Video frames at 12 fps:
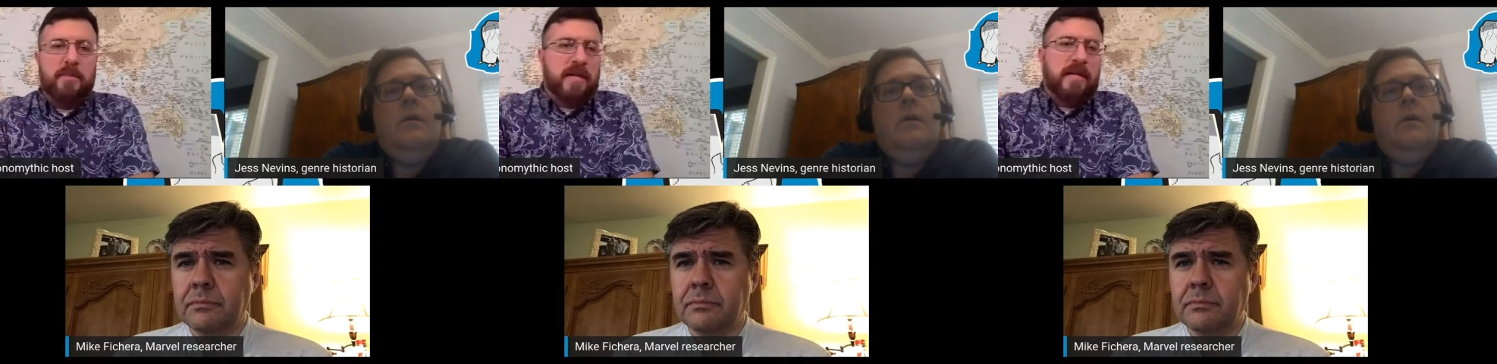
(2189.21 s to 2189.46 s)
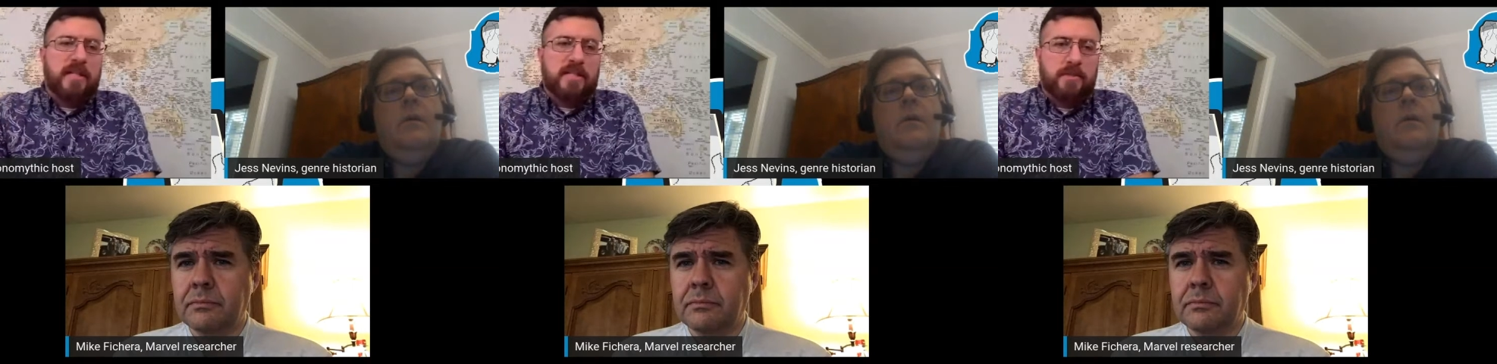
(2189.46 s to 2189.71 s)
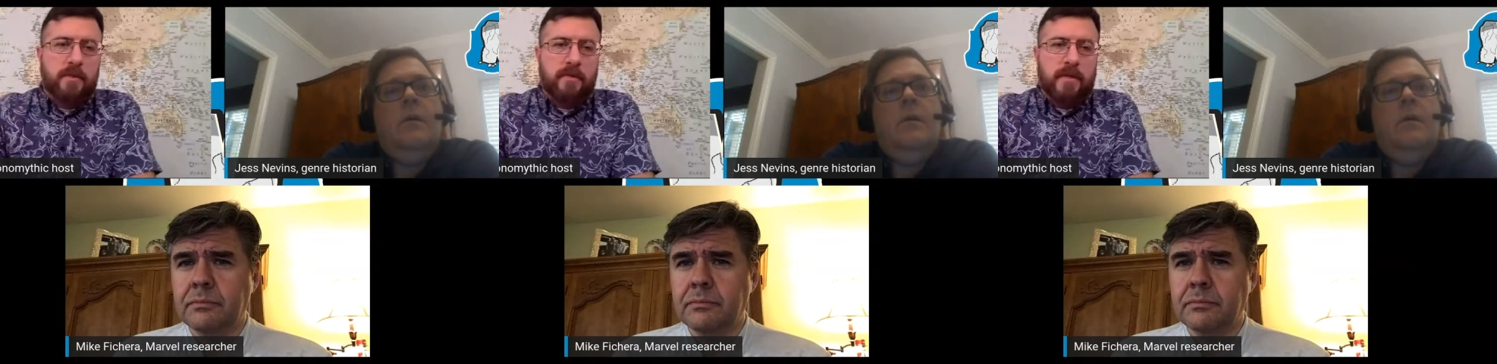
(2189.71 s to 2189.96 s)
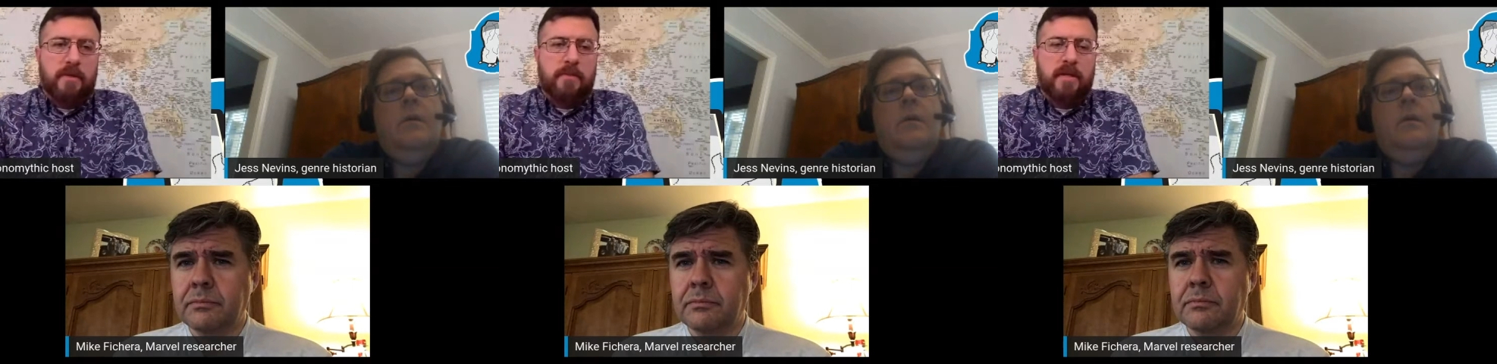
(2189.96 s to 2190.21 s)
Speaker 1: It'd be a kids
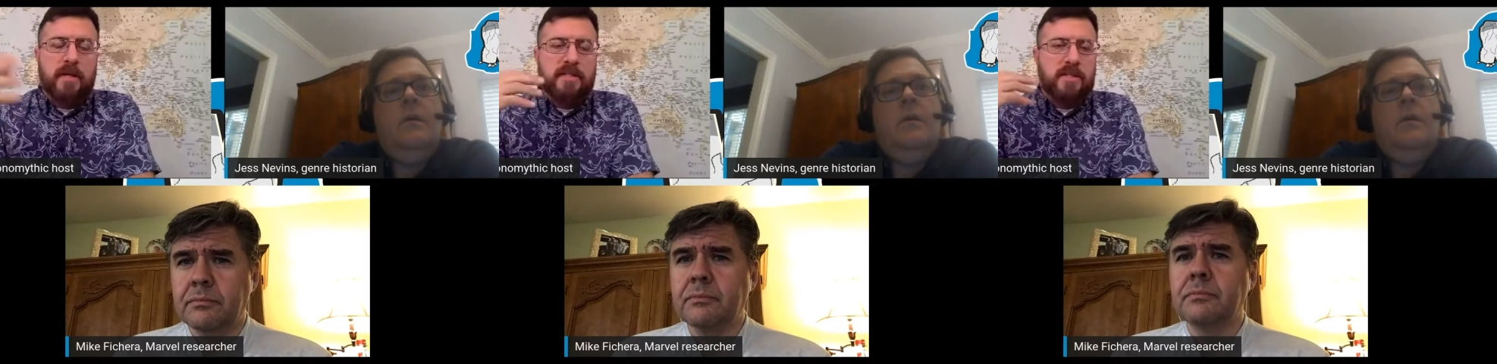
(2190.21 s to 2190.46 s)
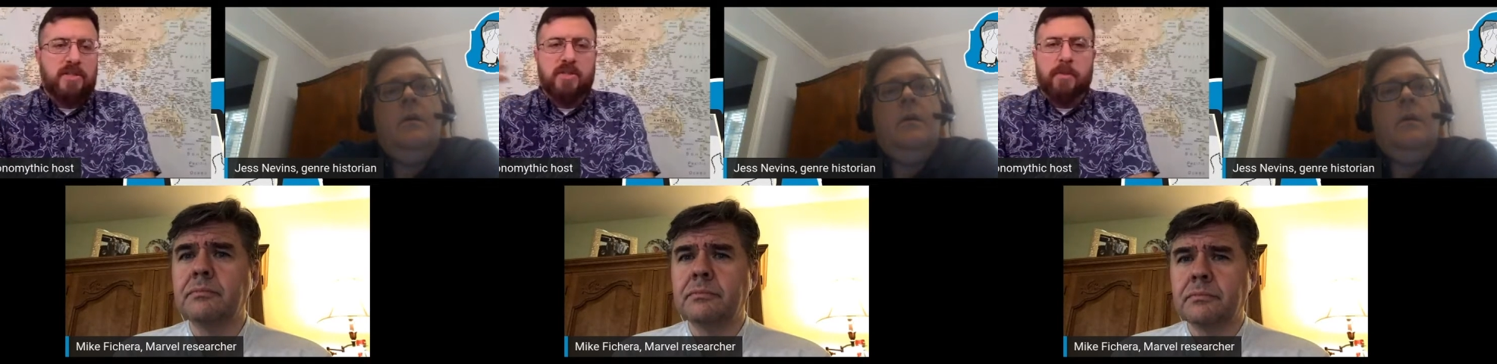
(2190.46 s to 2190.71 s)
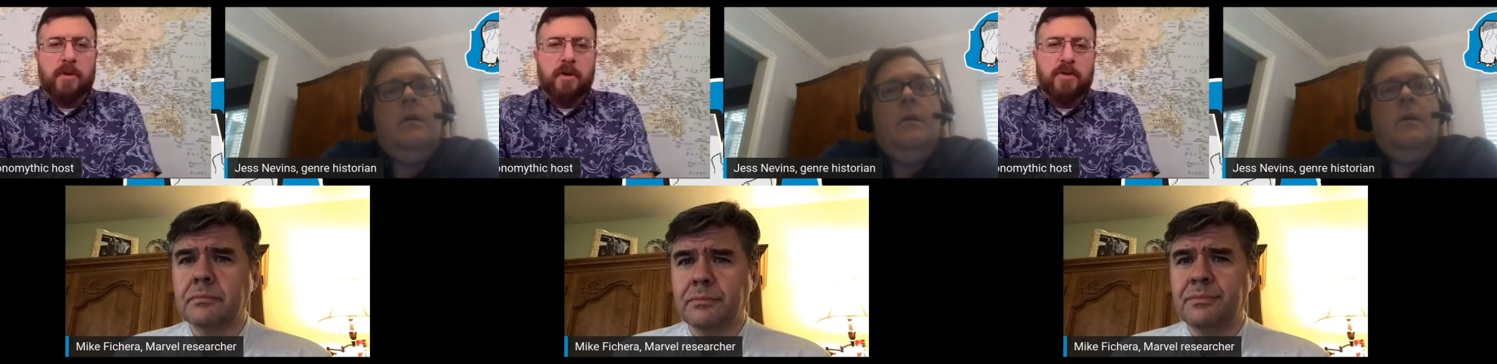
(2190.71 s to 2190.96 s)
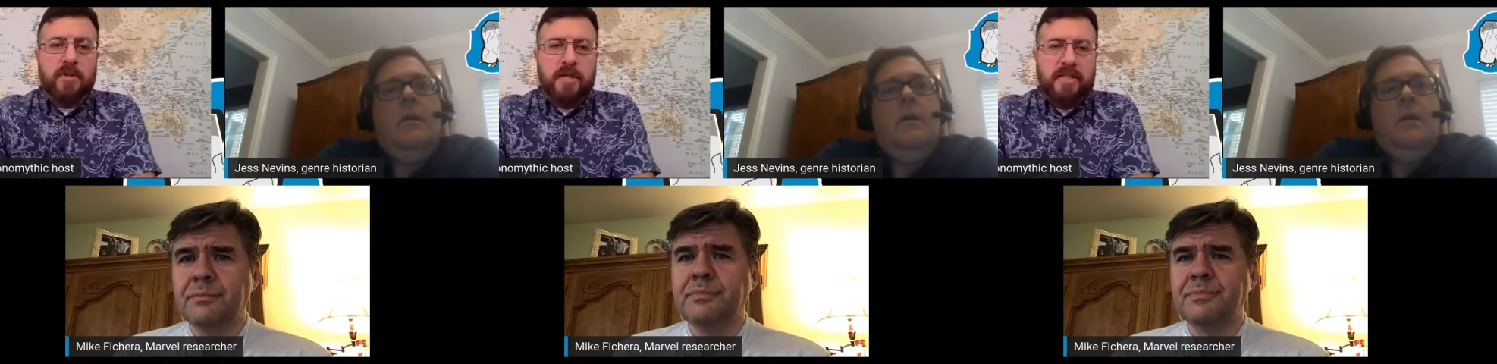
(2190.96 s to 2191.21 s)
movie because
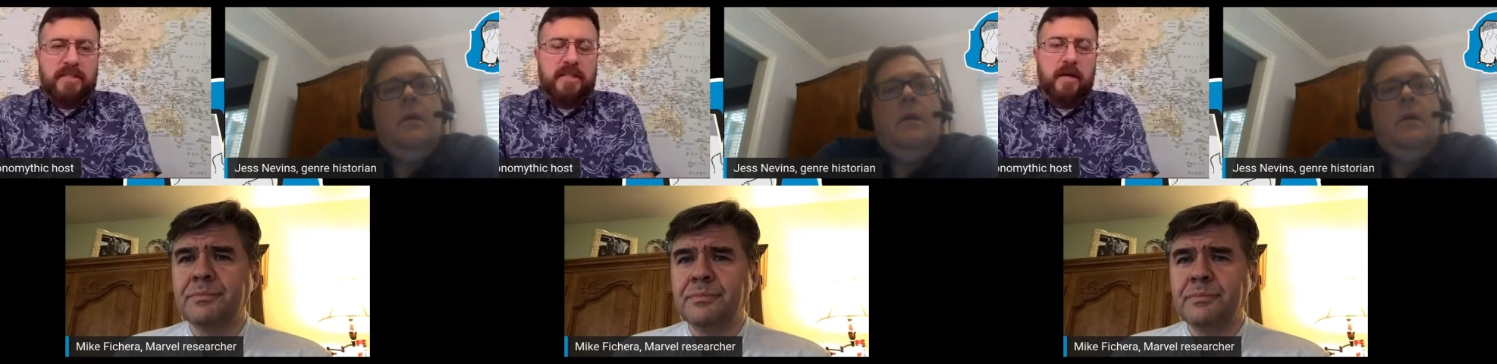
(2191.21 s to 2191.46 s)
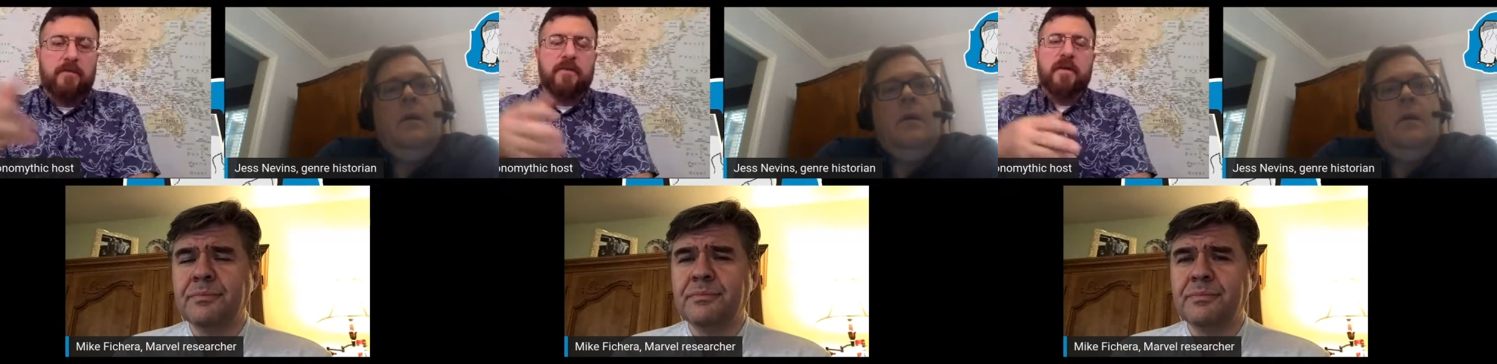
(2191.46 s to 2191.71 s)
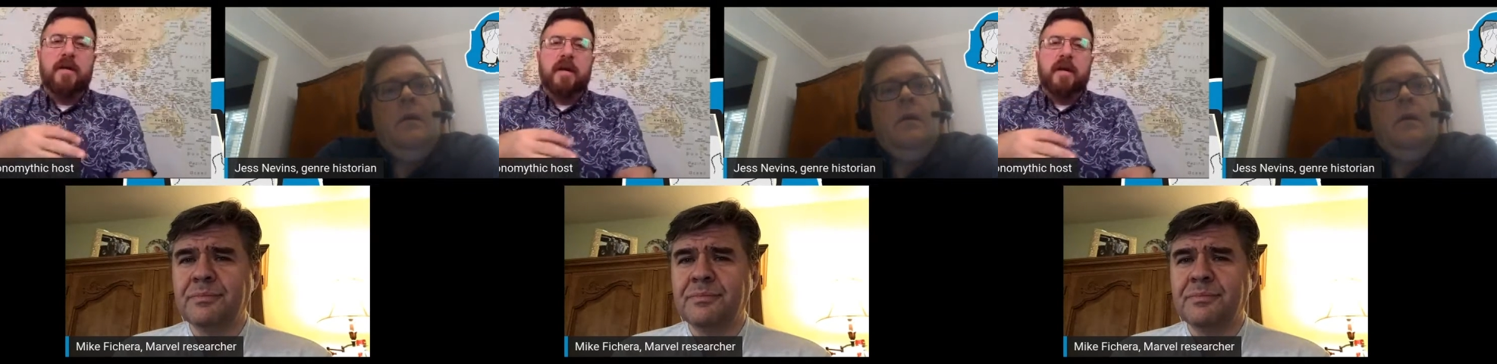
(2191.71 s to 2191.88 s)
superheroes are kids stuff.